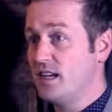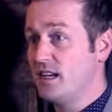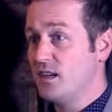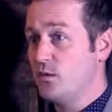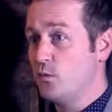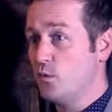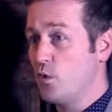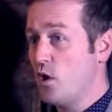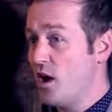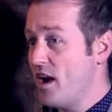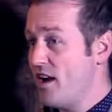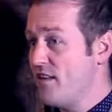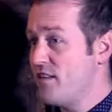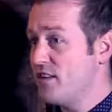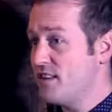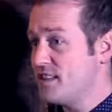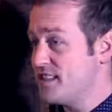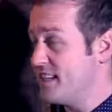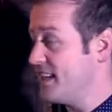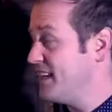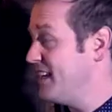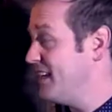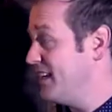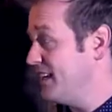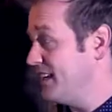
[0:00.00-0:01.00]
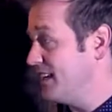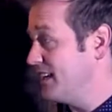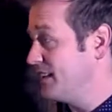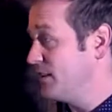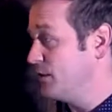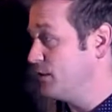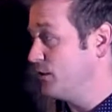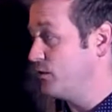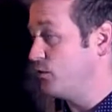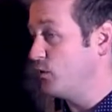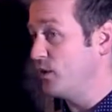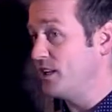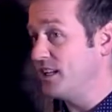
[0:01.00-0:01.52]
whatever's here,
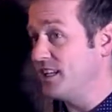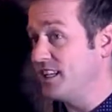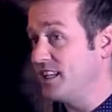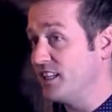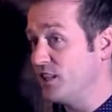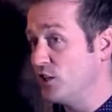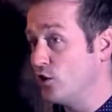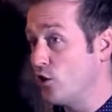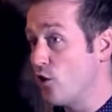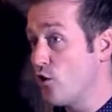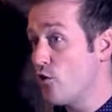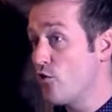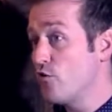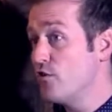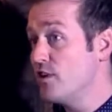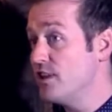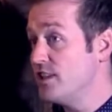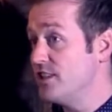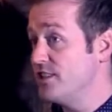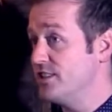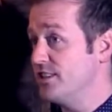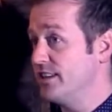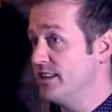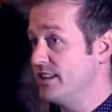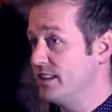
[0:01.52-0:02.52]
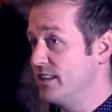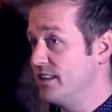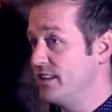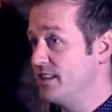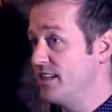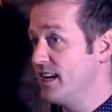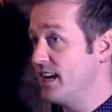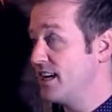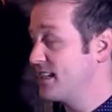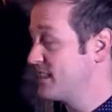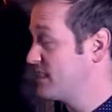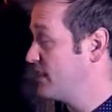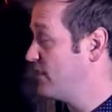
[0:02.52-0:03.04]
if we can encourage the
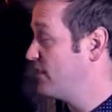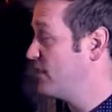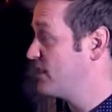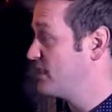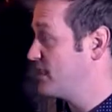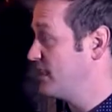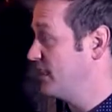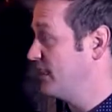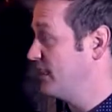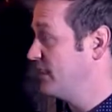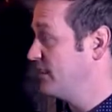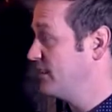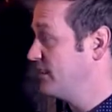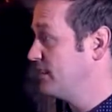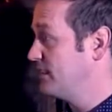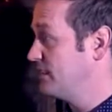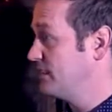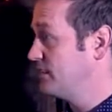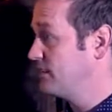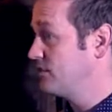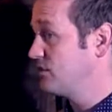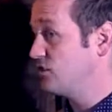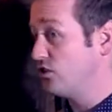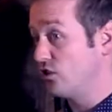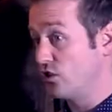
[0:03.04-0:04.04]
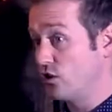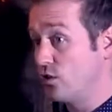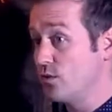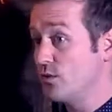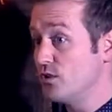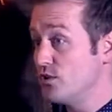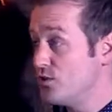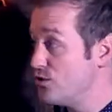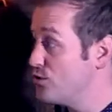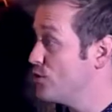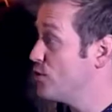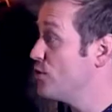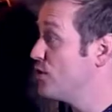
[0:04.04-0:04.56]
activity to come
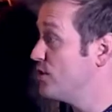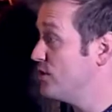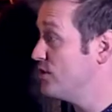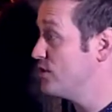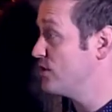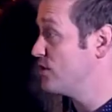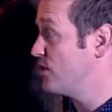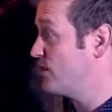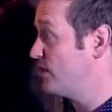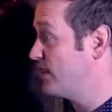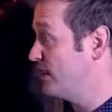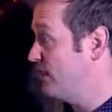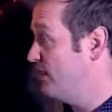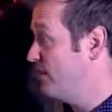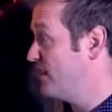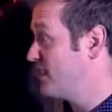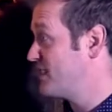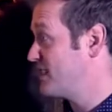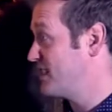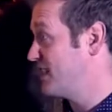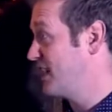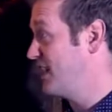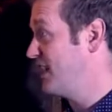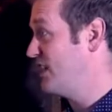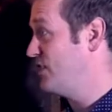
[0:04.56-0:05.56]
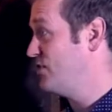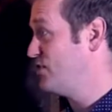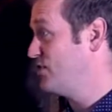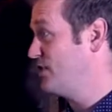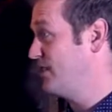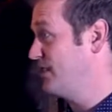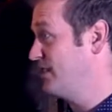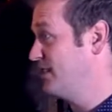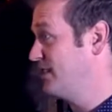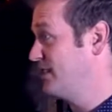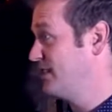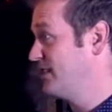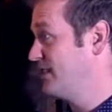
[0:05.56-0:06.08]
and join us on the investigation.
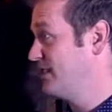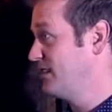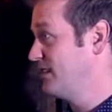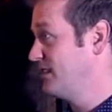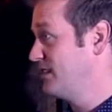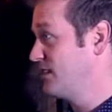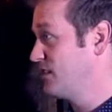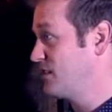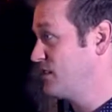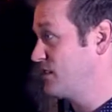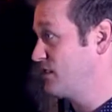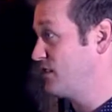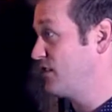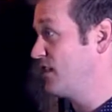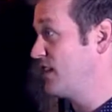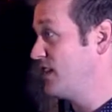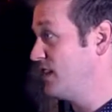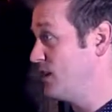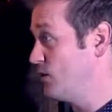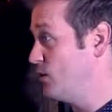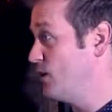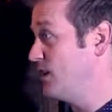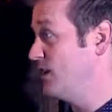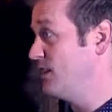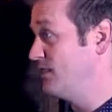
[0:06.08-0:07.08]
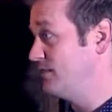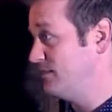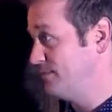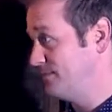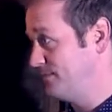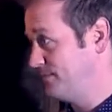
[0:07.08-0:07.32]
Because I feel it will.